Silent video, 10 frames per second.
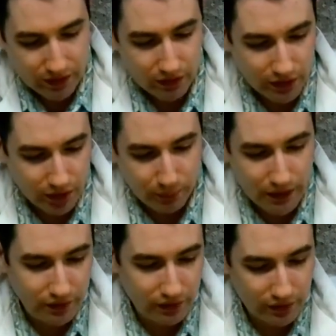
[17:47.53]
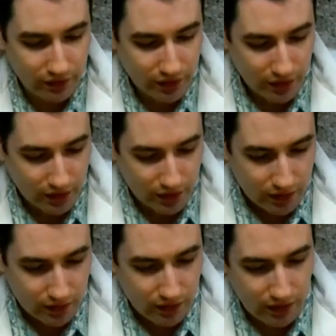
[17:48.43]
little pieces.
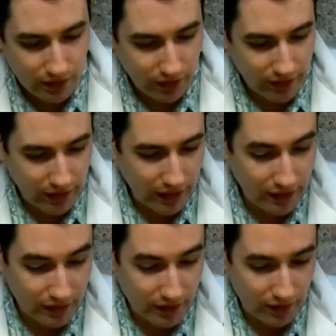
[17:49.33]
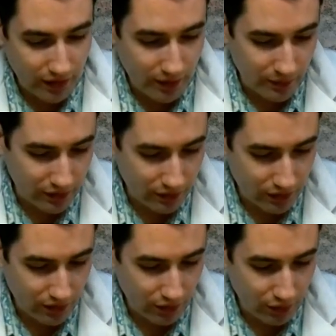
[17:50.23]
These, I highly doubt anyone is going
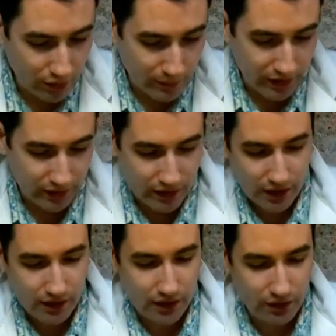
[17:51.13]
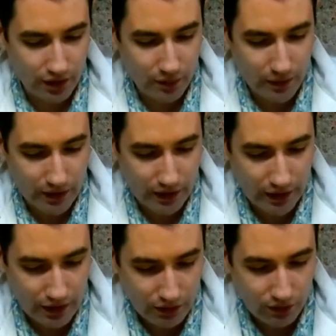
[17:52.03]
to go through the bottle and eat these. And I want
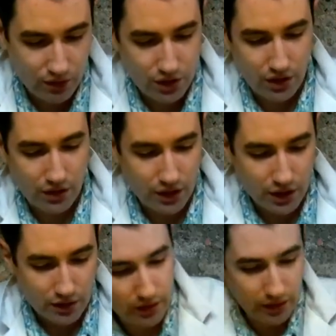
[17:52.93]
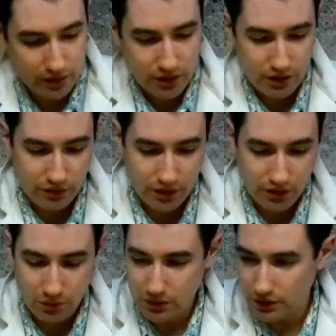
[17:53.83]
high diffusion. Get that shoved
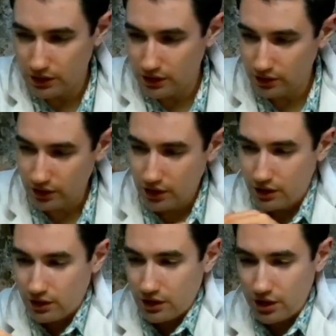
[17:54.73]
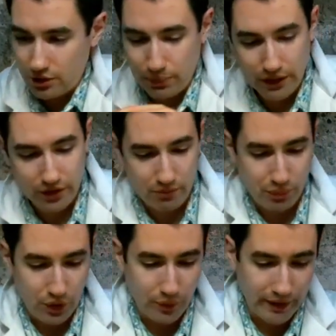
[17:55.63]
in one of these. Get spice on
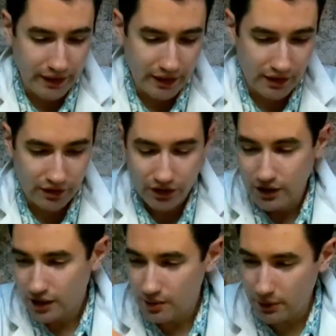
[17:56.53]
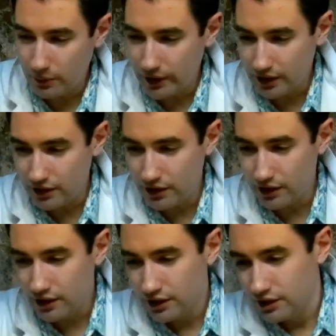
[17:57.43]
both my hands. Keep me awake at night.
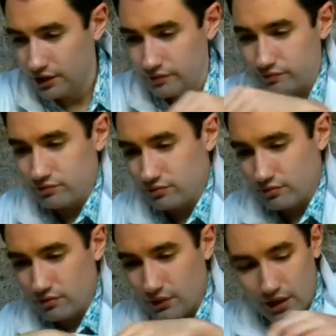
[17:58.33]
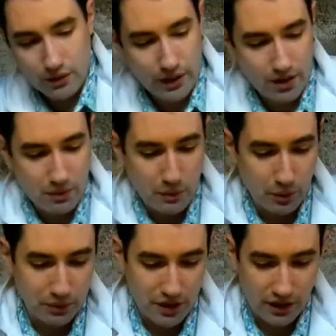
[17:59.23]
That way I can be more
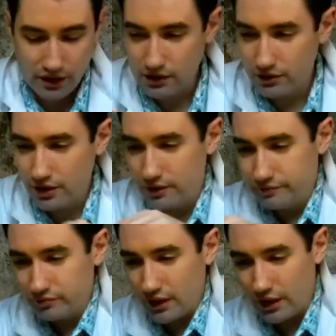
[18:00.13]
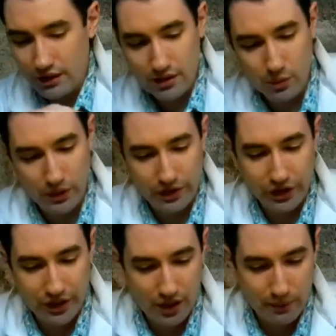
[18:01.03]
productive. I did once
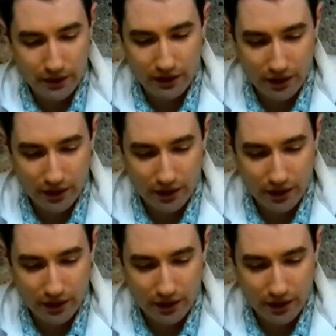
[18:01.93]
think about the